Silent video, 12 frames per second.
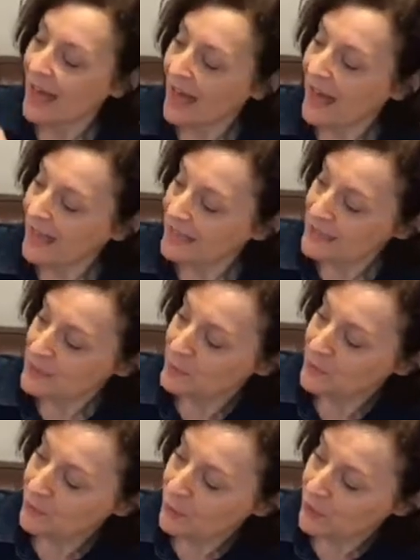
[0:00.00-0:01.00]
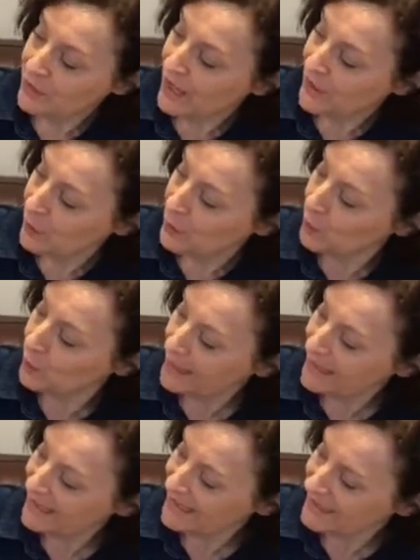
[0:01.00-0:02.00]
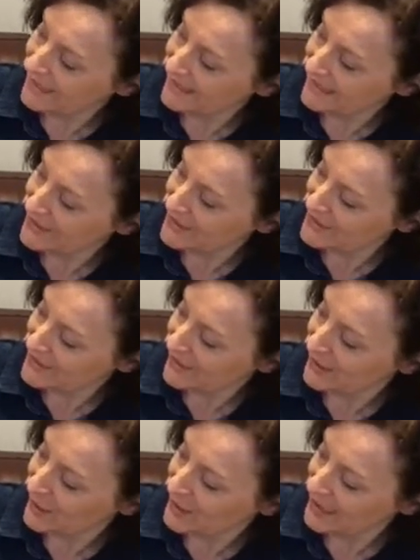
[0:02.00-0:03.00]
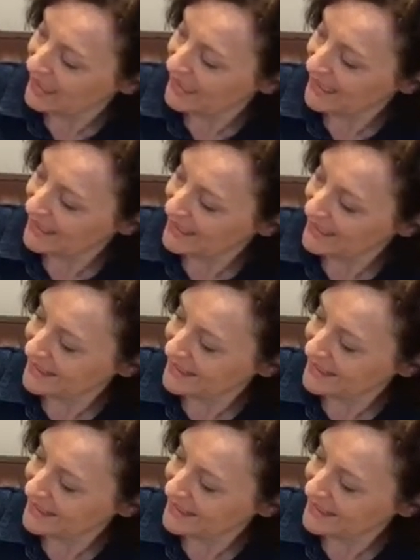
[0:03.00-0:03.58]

And we've got a queen, she's got curly hair